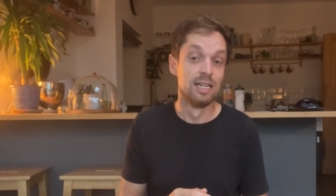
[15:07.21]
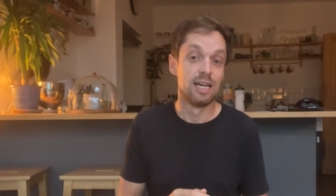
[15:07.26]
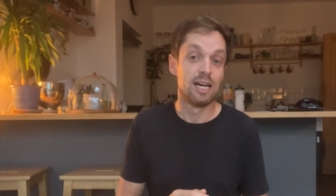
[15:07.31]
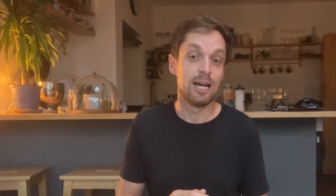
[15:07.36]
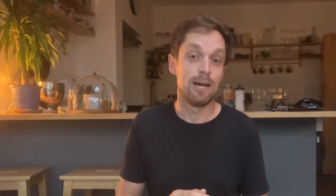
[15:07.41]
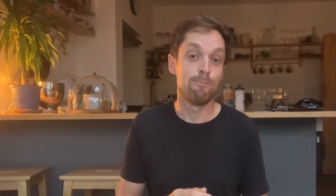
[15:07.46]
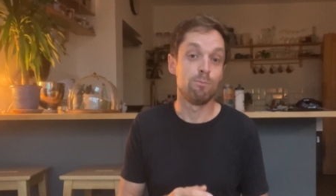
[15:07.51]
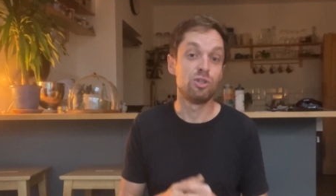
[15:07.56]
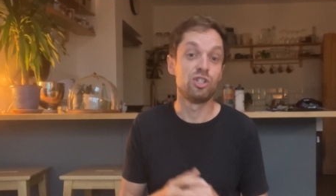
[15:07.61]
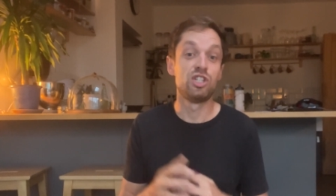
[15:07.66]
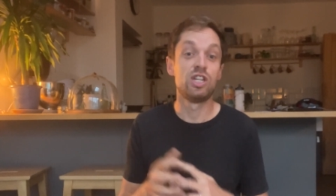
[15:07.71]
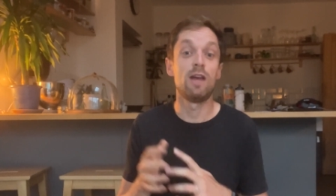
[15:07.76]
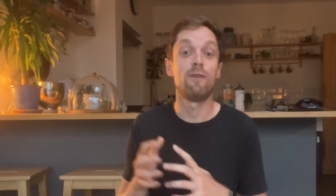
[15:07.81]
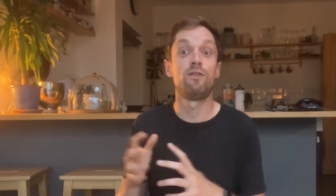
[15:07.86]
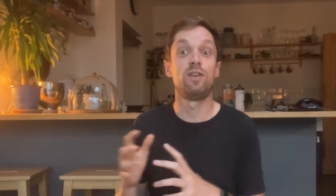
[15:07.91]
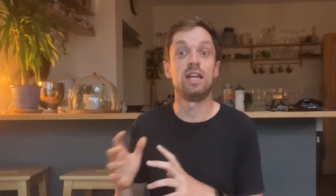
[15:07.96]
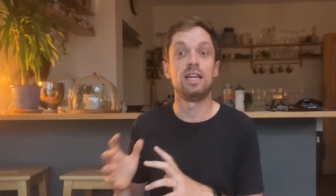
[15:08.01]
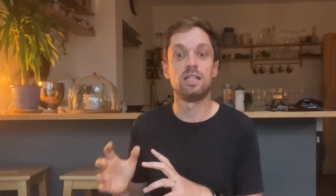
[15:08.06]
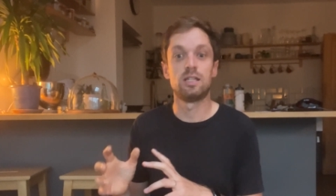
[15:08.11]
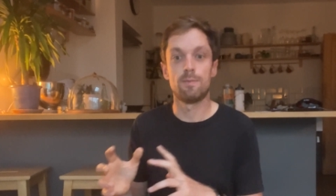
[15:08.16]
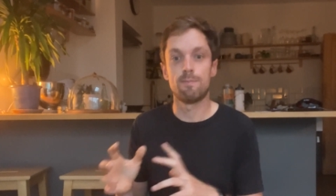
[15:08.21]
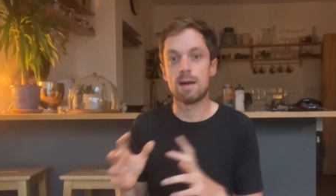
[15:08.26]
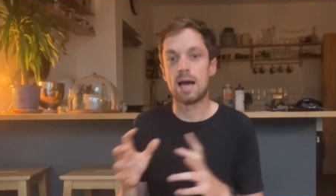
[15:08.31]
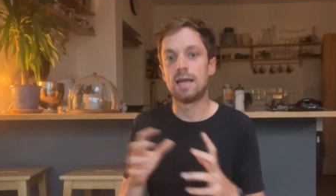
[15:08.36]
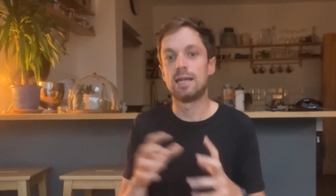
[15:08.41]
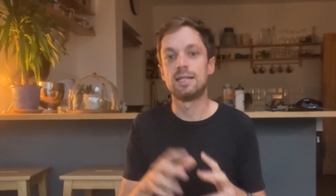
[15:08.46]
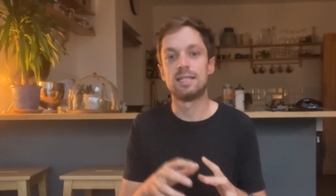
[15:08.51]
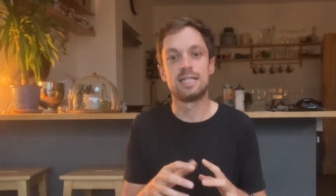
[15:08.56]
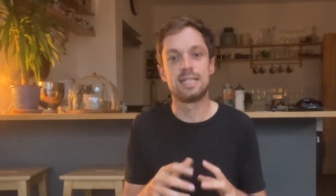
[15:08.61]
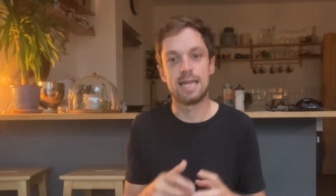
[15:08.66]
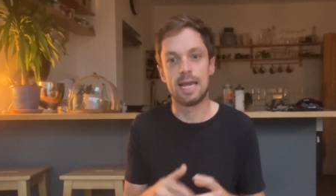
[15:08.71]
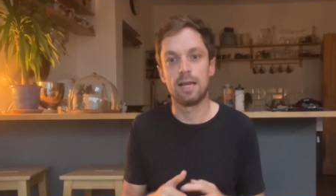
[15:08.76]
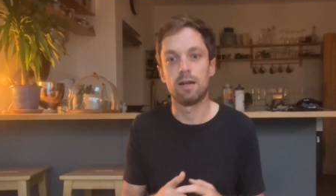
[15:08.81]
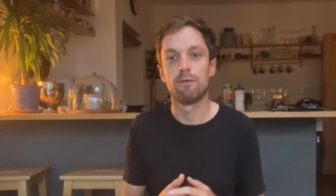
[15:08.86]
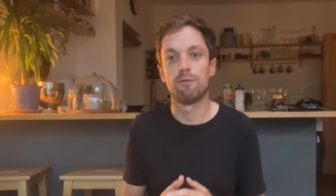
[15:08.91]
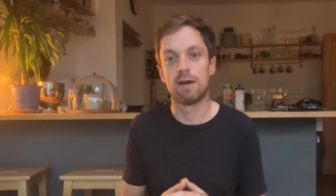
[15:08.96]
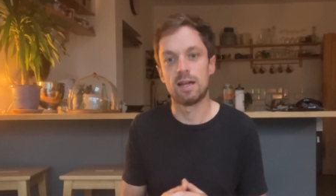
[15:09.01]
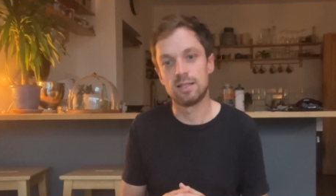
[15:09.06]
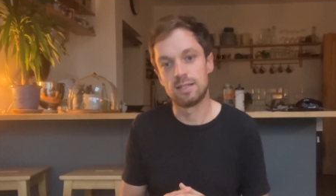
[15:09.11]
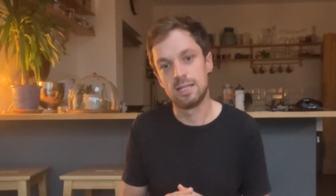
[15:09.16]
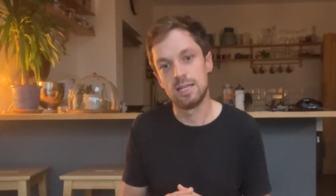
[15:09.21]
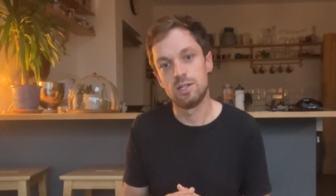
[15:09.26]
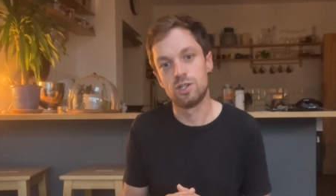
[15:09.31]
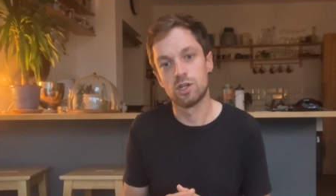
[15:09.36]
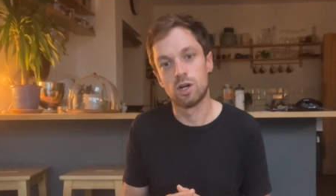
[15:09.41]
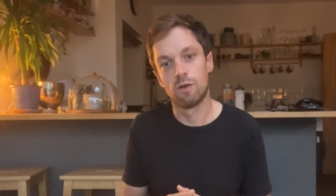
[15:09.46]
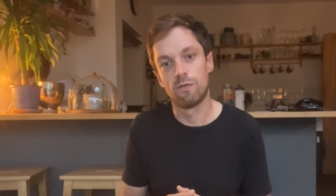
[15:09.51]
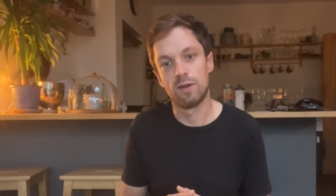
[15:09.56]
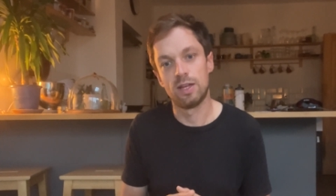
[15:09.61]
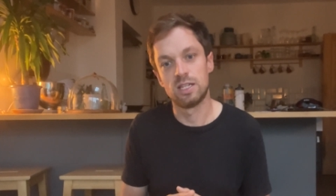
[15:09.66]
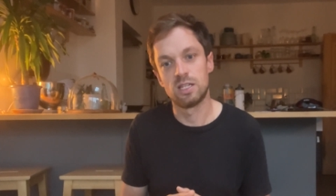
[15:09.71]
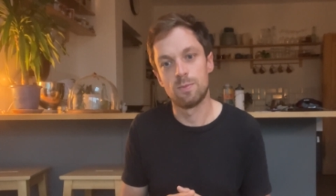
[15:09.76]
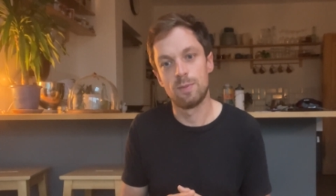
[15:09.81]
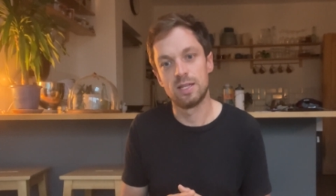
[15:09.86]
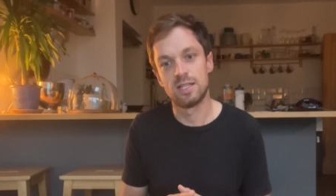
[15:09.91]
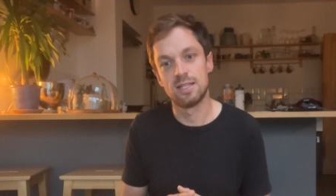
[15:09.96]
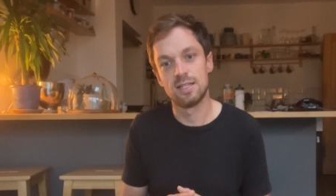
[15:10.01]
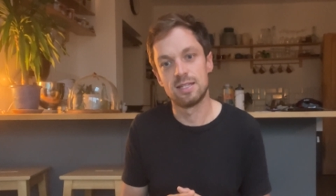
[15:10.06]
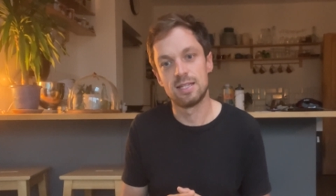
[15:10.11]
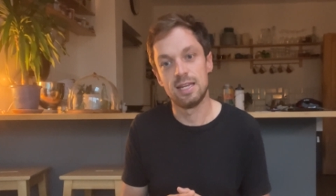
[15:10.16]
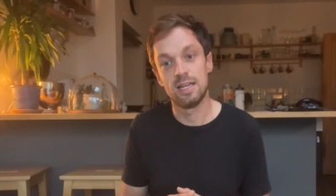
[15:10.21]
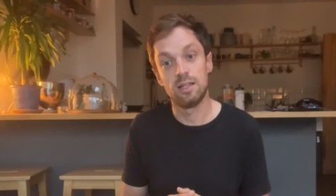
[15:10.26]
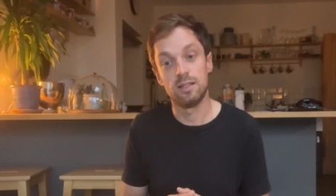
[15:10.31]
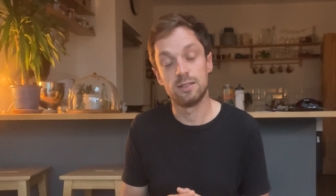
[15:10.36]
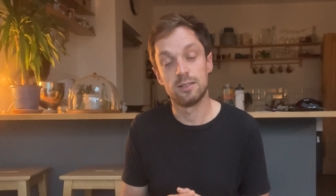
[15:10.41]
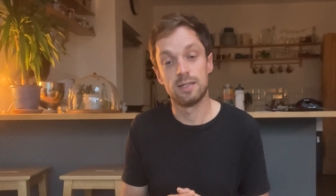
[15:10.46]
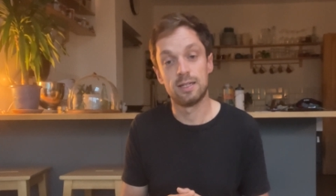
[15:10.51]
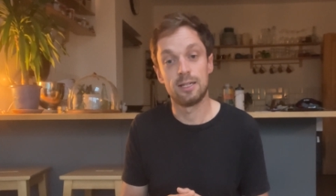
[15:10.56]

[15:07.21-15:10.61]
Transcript: um, shifting demand to take advantage of intermittency.